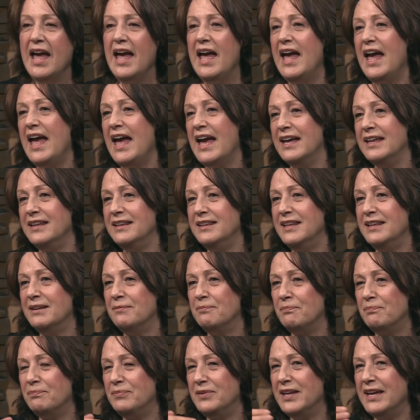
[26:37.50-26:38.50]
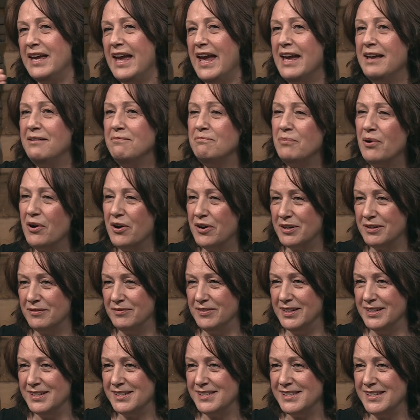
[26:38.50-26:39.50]
And the end part of
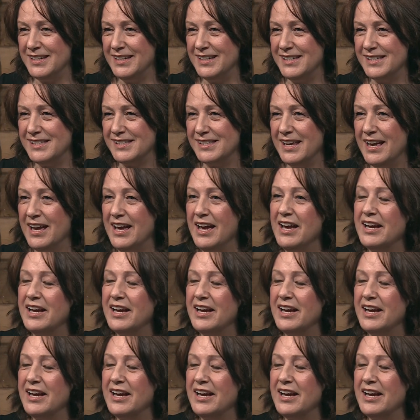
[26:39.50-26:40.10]
this is